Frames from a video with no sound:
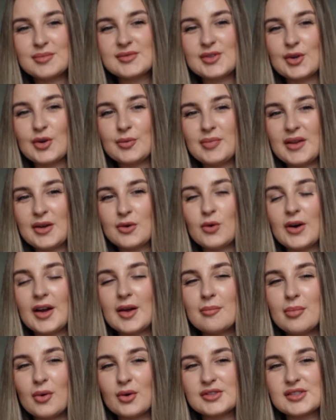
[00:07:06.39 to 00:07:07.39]
so it'd be quite
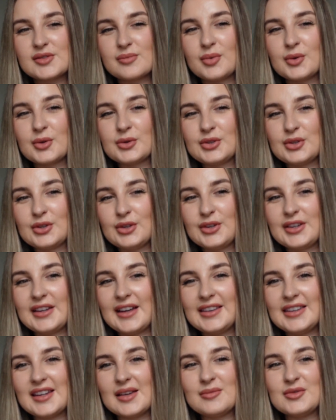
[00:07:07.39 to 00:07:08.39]
impossible to
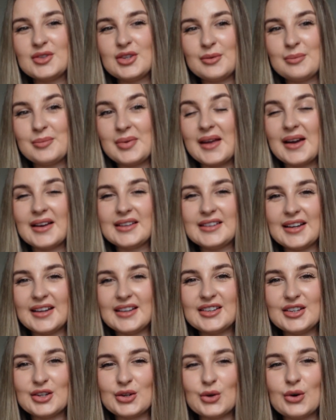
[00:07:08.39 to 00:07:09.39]
get them to be
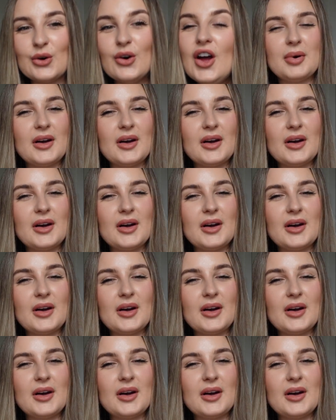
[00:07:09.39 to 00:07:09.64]
identical.